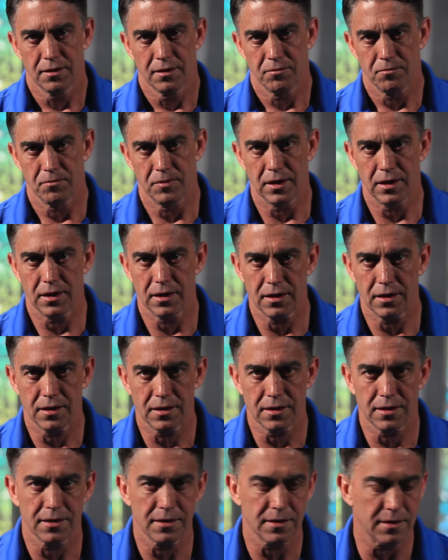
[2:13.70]
but
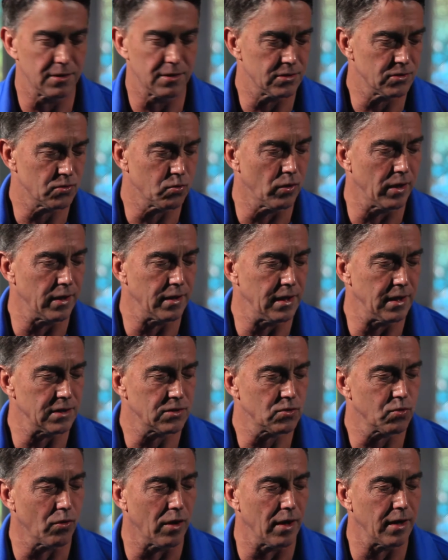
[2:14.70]
there's one
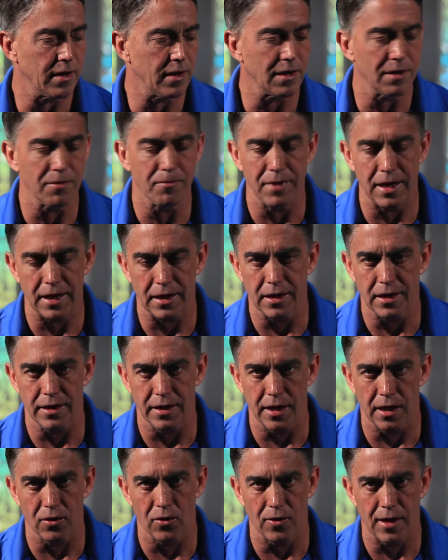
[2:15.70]
that's wanting to make a
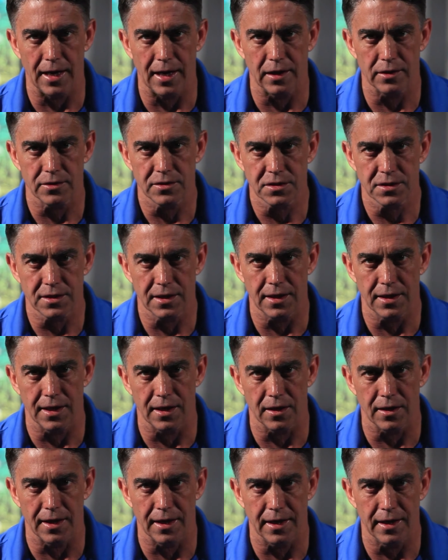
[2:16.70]
Yellow House in
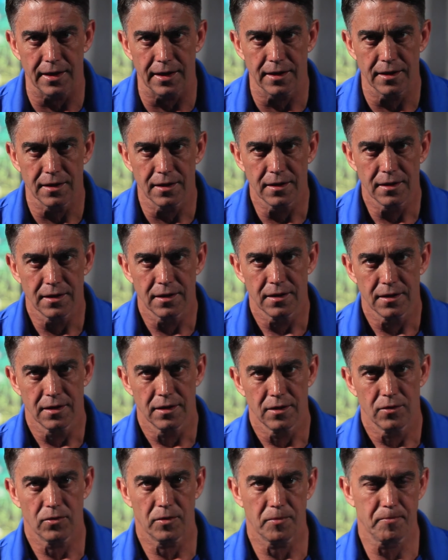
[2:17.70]
LA
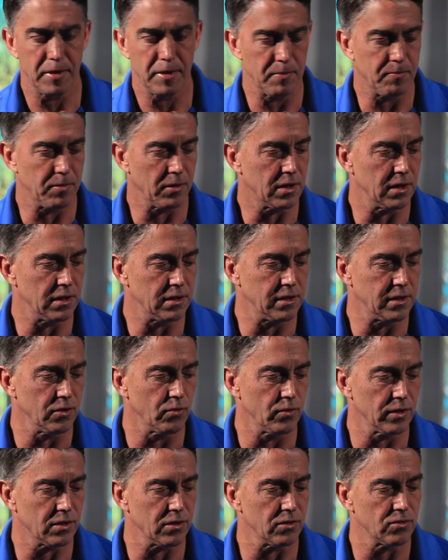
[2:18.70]
where people can deal
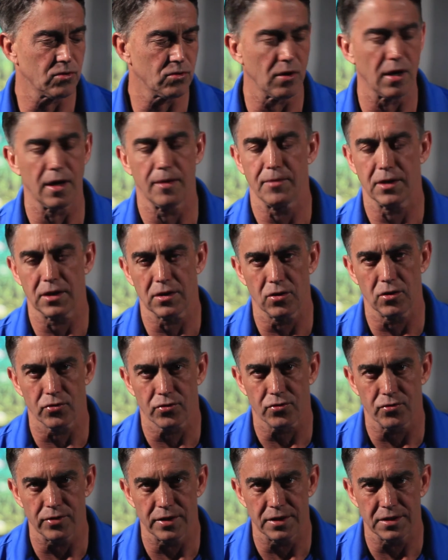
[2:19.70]
with their trauma and go
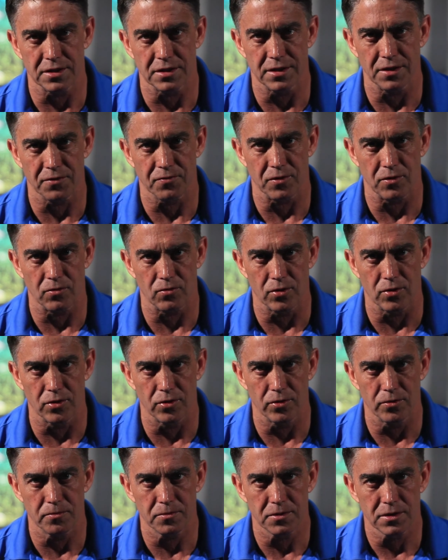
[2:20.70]
through these different
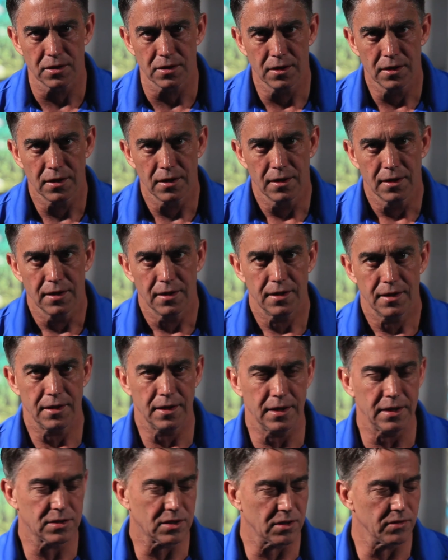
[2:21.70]
rooms. And
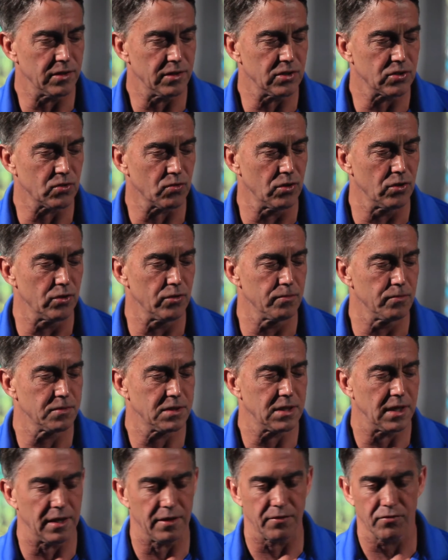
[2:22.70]
each of these rooms
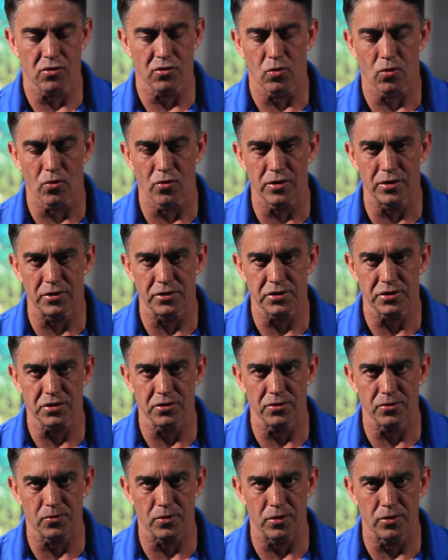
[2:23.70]
have corners to
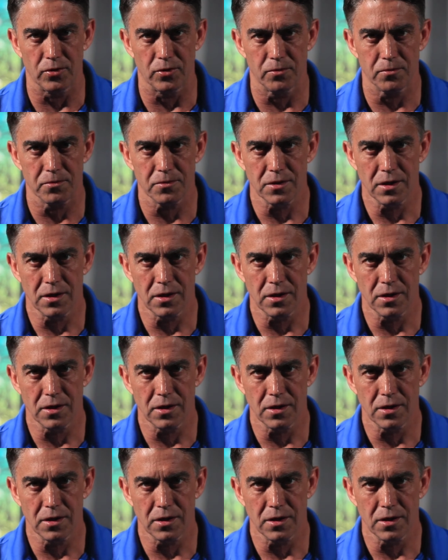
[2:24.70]
the room.